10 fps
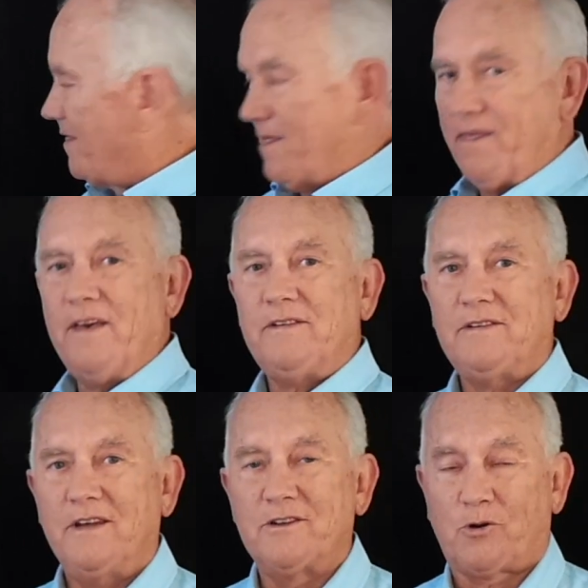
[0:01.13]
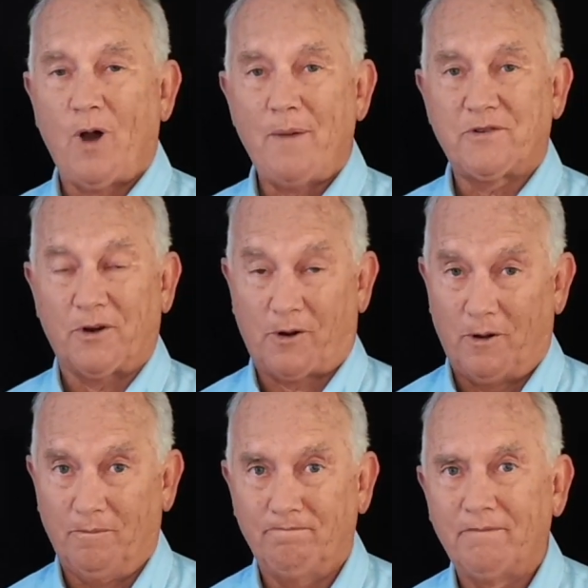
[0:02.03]
This is a crop
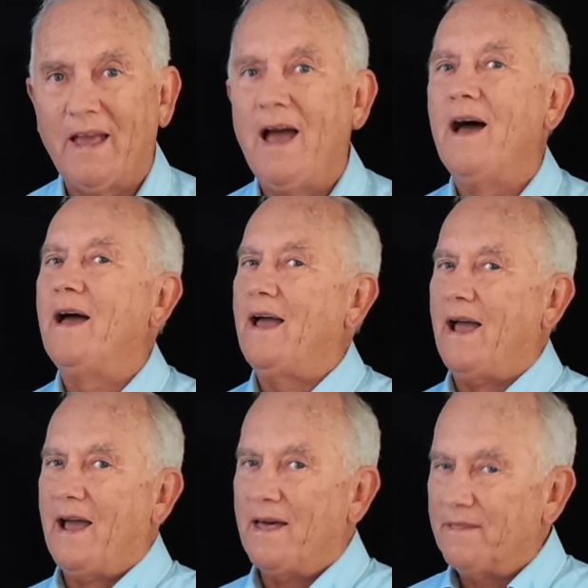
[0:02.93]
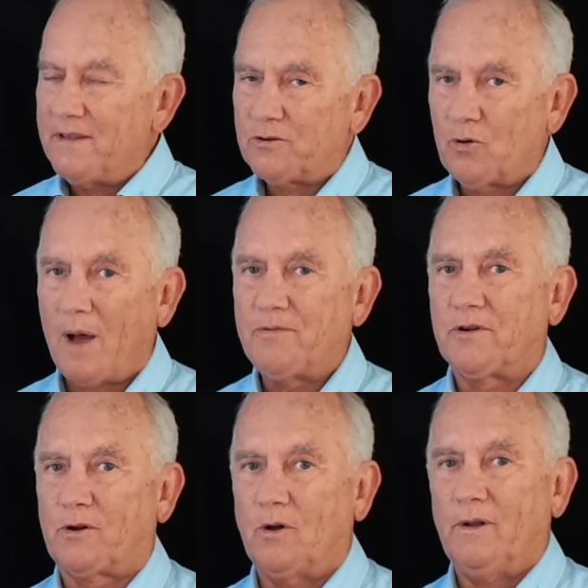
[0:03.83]
circle, and this crop
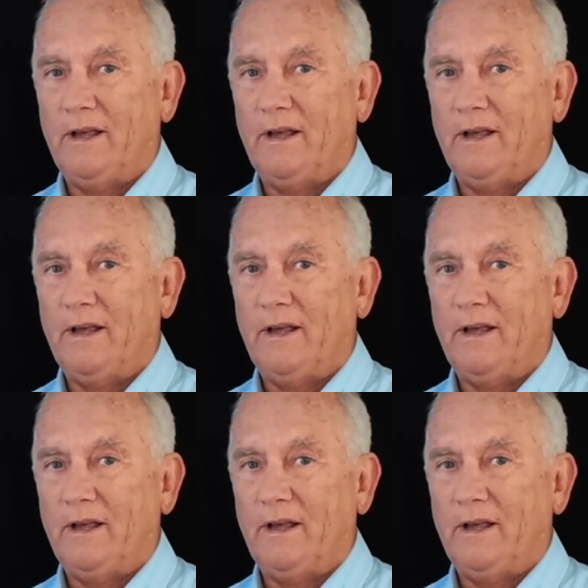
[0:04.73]
circle